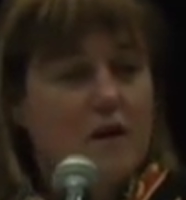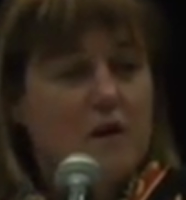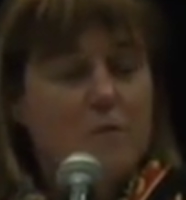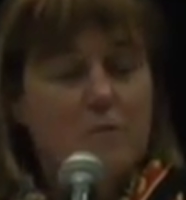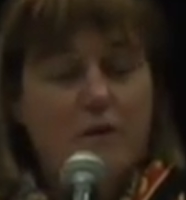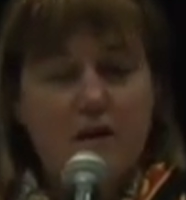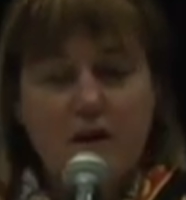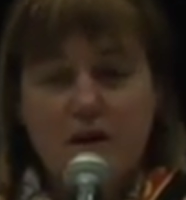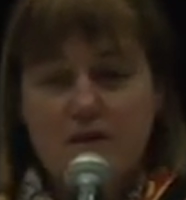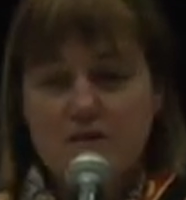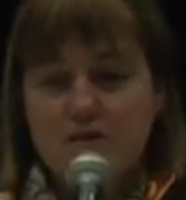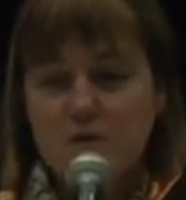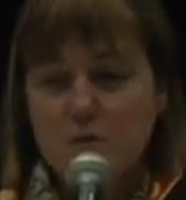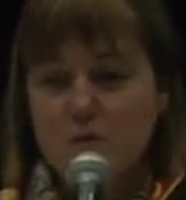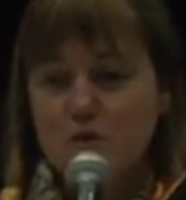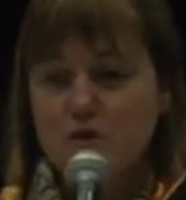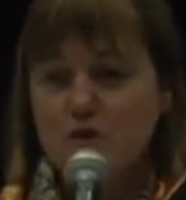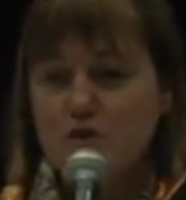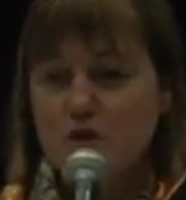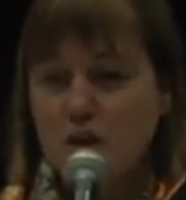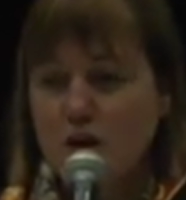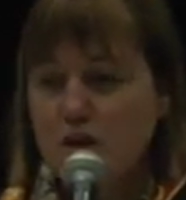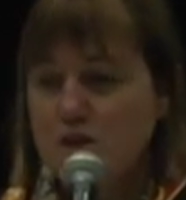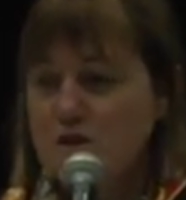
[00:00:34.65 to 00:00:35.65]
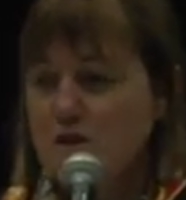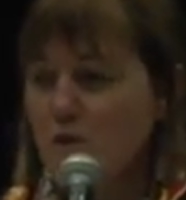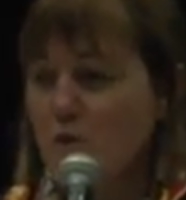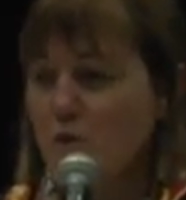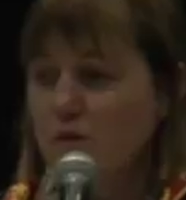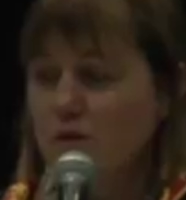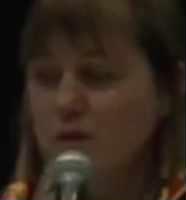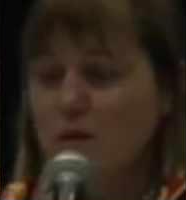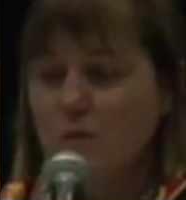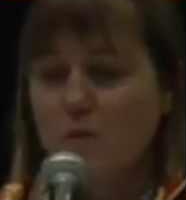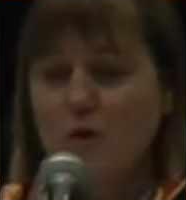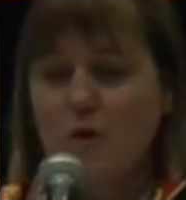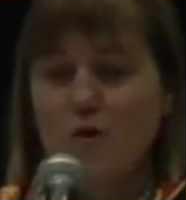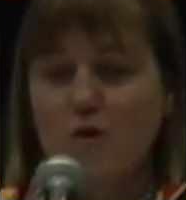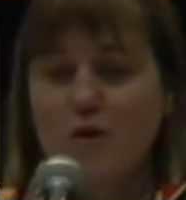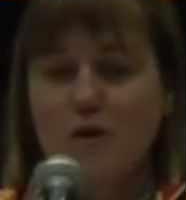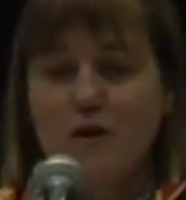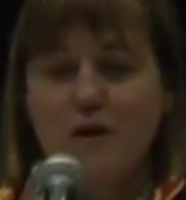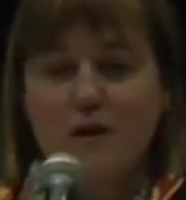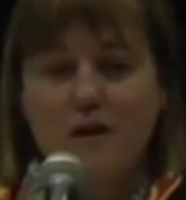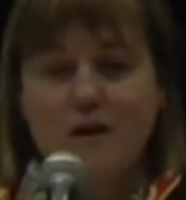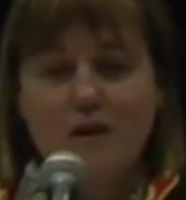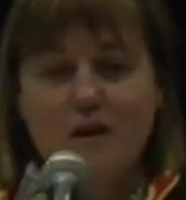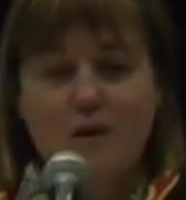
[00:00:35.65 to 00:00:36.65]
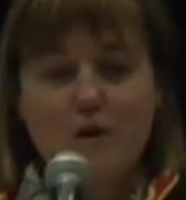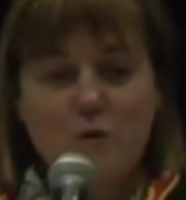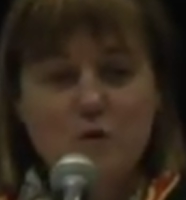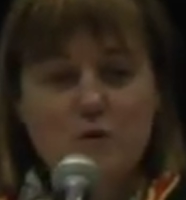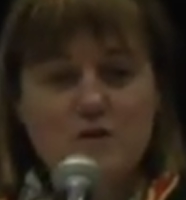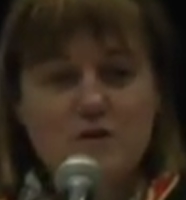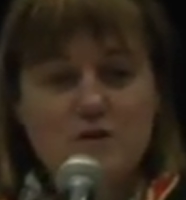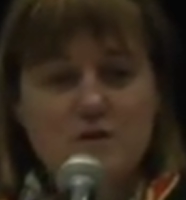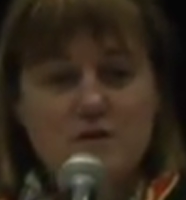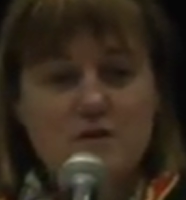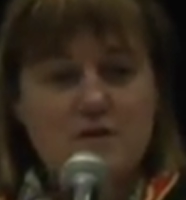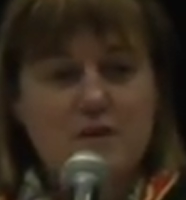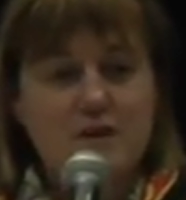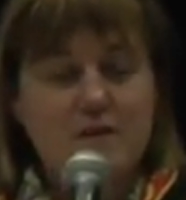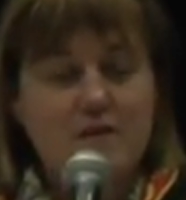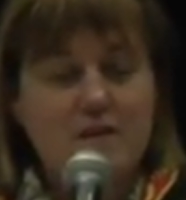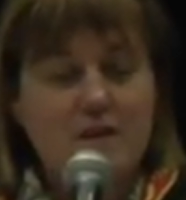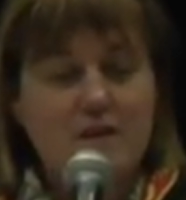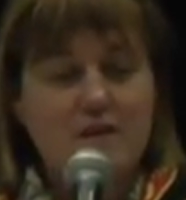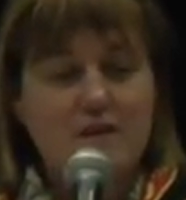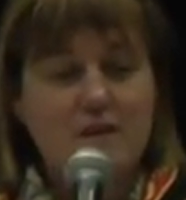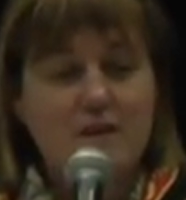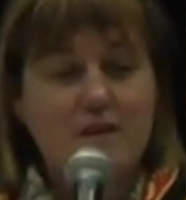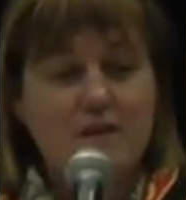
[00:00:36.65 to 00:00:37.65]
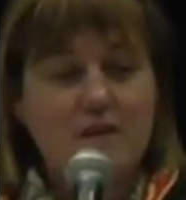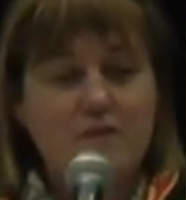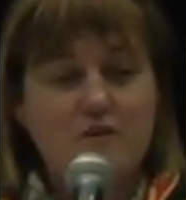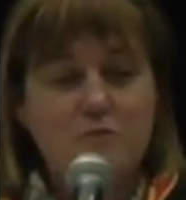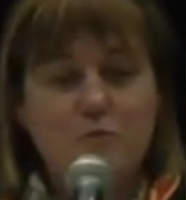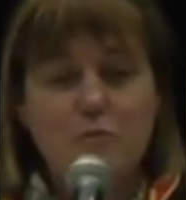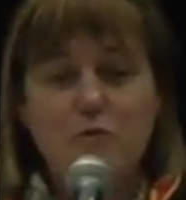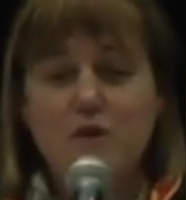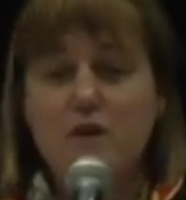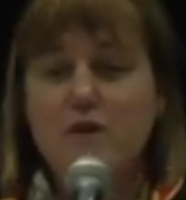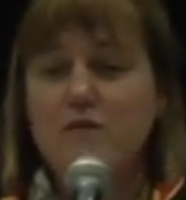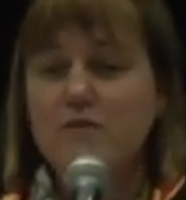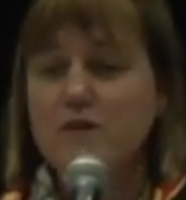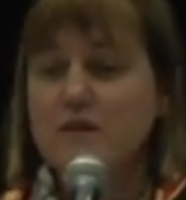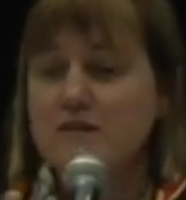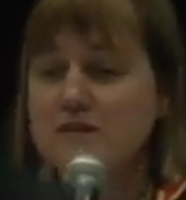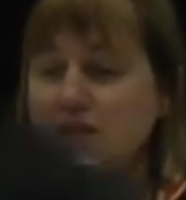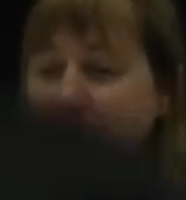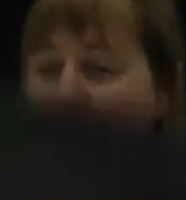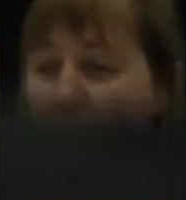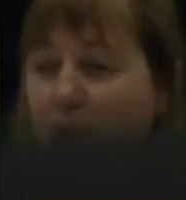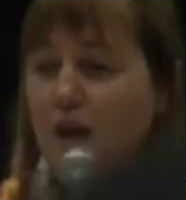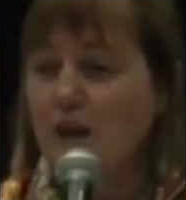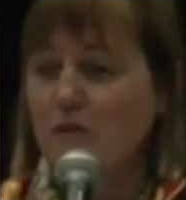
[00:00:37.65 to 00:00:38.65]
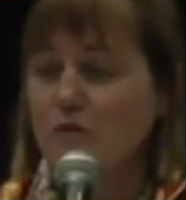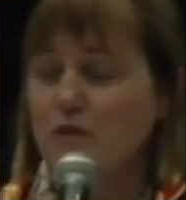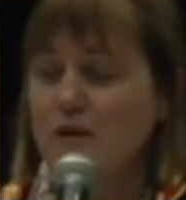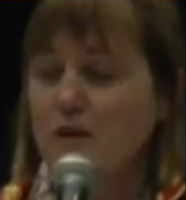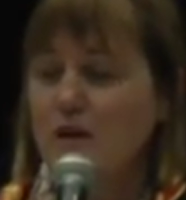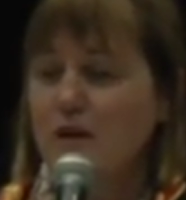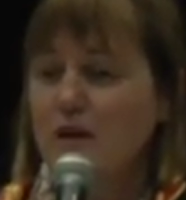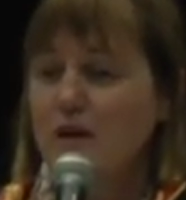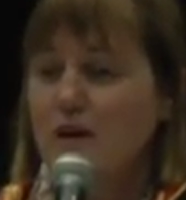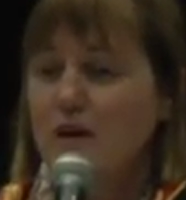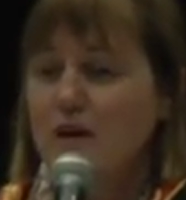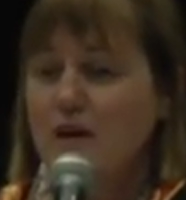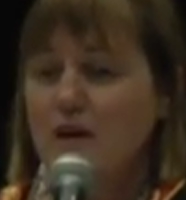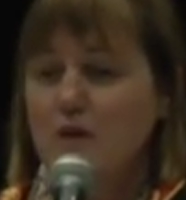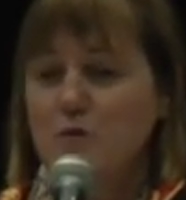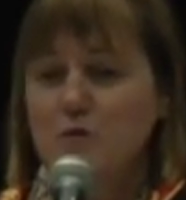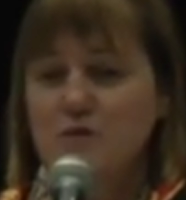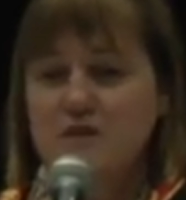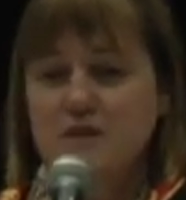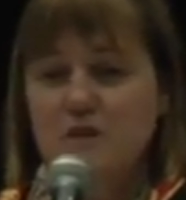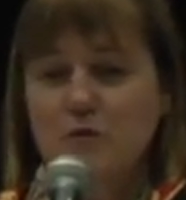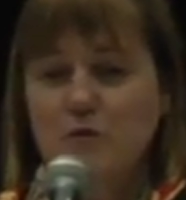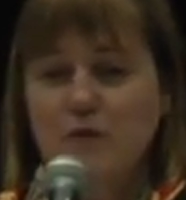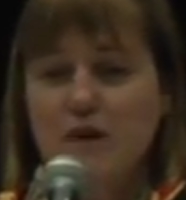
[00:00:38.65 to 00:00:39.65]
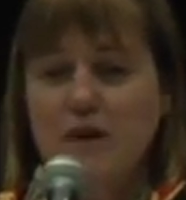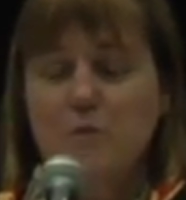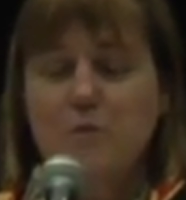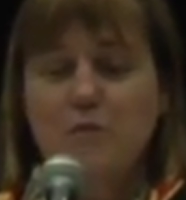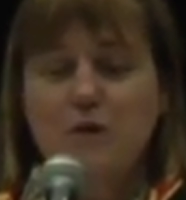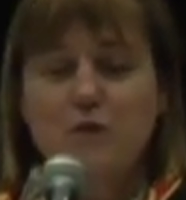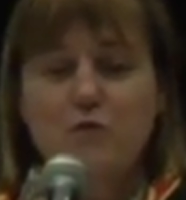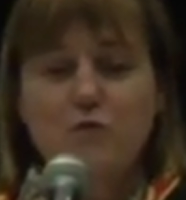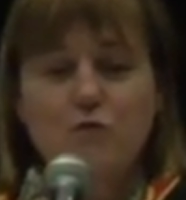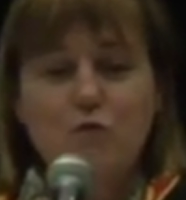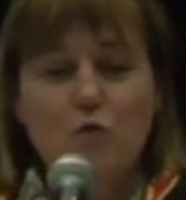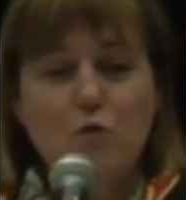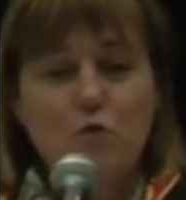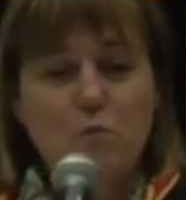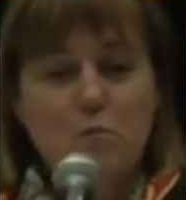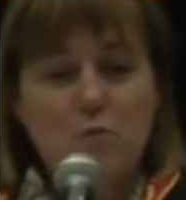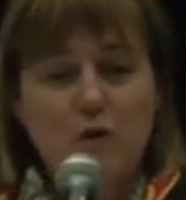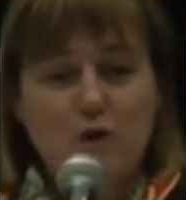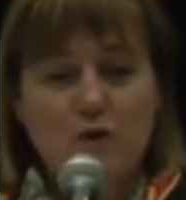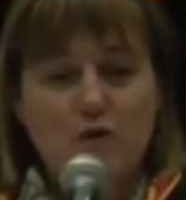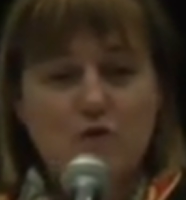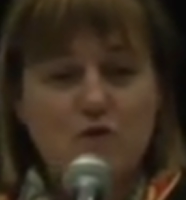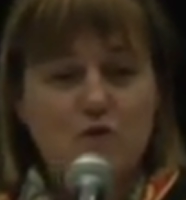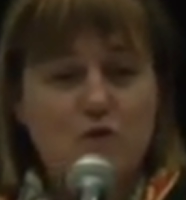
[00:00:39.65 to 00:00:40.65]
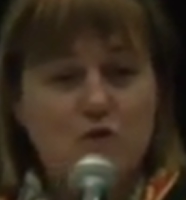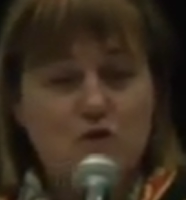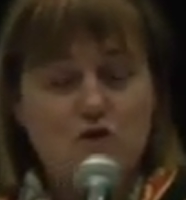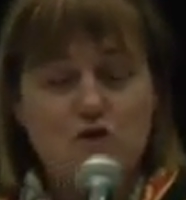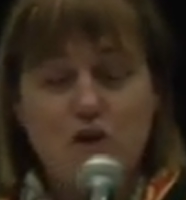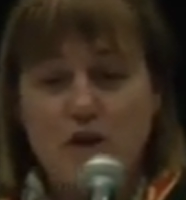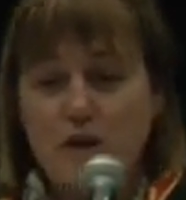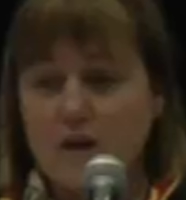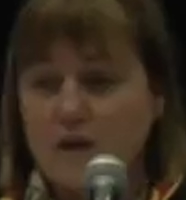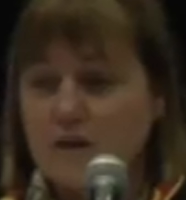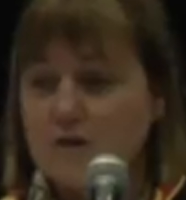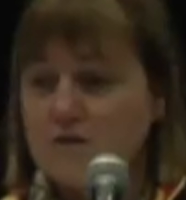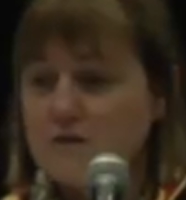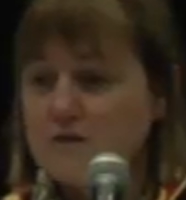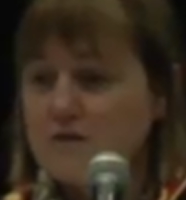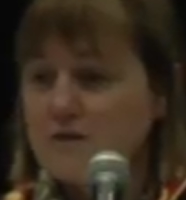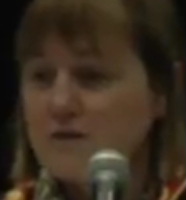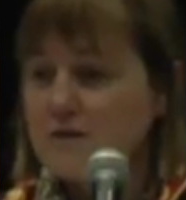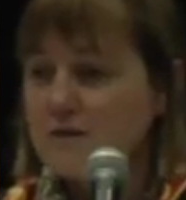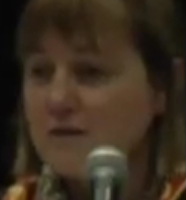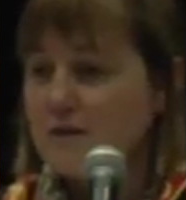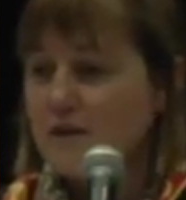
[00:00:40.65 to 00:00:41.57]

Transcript: But as I was chatting with him earlier, he also said that in his previous life, he was developing fraud models for checks.